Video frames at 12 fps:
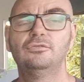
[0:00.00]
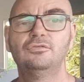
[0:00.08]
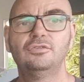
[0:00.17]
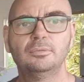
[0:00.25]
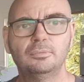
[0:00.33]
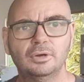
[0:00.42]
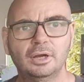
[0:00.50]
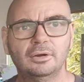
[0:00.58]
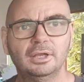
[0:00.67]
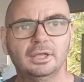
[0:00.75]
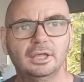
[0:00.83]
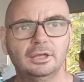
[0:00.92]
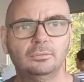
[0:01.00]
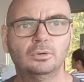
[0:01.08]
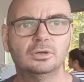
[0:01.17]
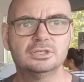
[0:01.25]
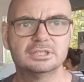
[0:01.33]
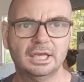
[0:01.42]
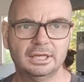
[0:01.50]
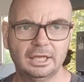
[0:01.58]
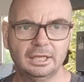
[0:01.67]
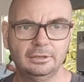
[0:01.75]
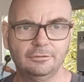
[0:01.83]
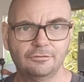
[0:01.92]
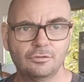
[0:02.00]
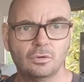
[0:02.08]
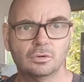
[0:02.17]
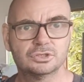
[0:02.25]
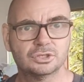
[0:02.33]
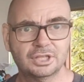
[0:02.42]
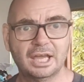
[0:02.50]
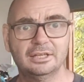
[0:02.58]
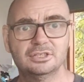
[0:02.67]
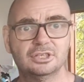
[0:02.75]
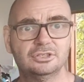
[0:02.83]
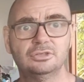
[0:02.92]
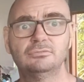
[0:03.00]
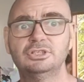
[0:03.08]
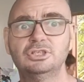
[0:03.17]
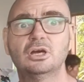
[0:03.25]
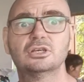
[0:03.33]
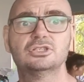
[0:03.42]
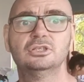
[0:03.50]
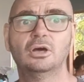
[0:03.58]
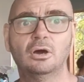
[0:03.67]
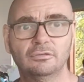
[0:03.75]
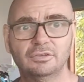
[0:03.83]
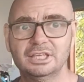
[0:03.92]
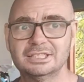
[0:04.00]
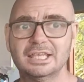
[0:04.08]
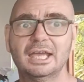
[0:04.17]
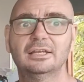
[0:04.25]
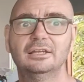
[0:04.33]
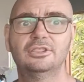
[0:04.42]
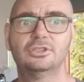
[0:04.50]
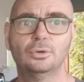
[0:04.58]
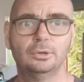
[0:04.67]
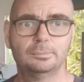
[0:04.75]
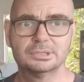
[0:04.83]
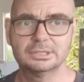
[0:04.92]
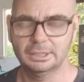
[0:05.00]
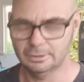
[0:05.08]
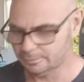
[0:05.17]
February it was at 84. So that is a reduction of exactly 30%,